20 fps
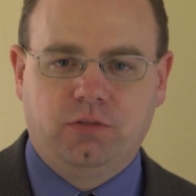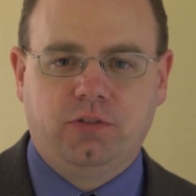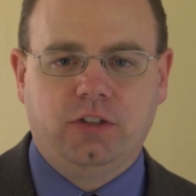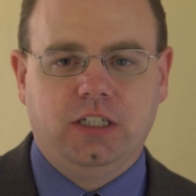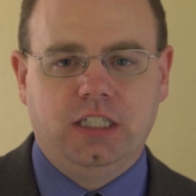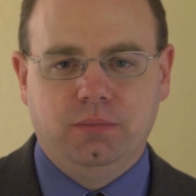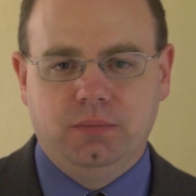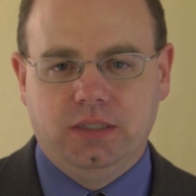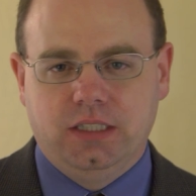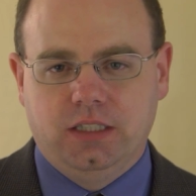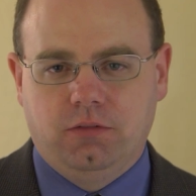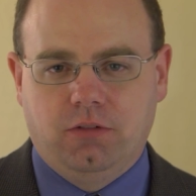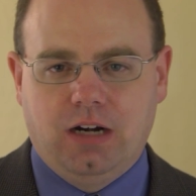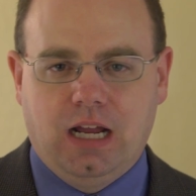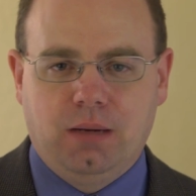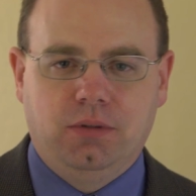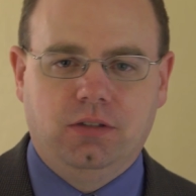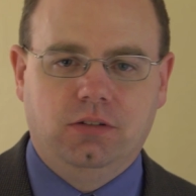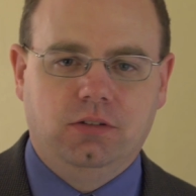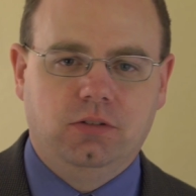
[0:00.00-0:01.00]
Friedman and
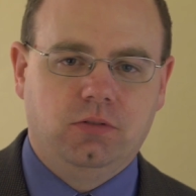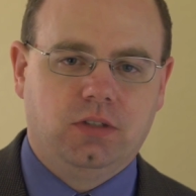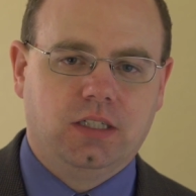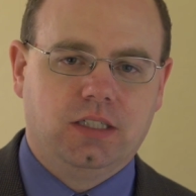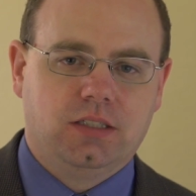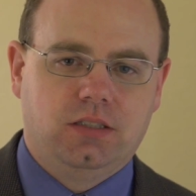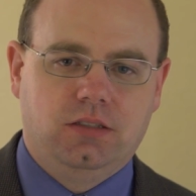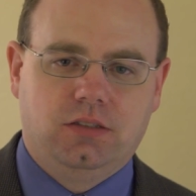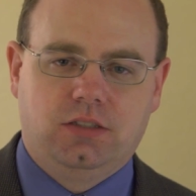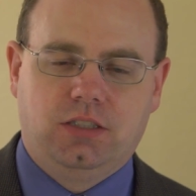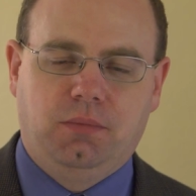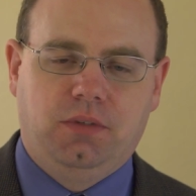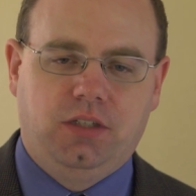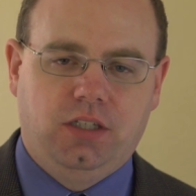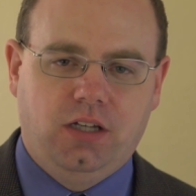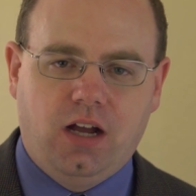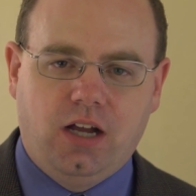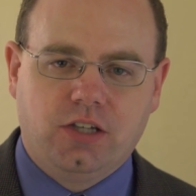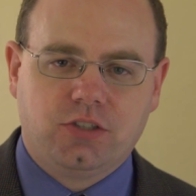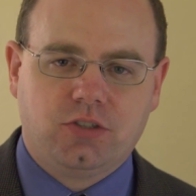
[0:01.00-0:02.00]
Robert Lucas and some of
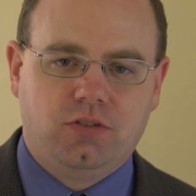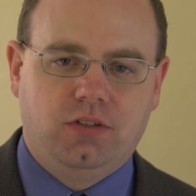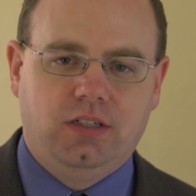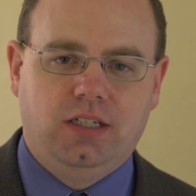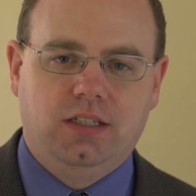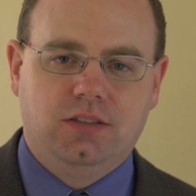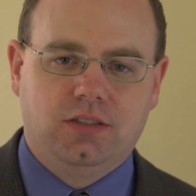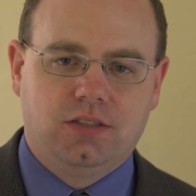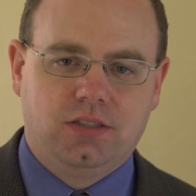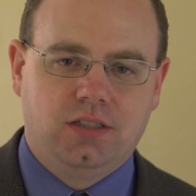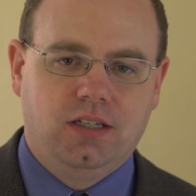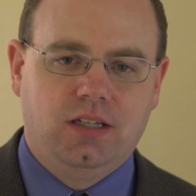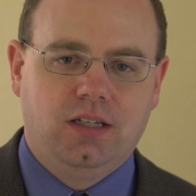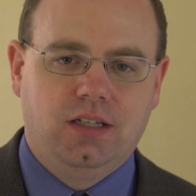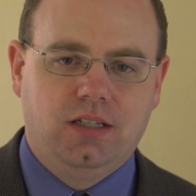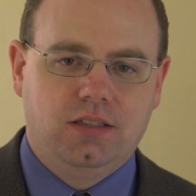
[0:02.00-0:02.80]
the Austrians,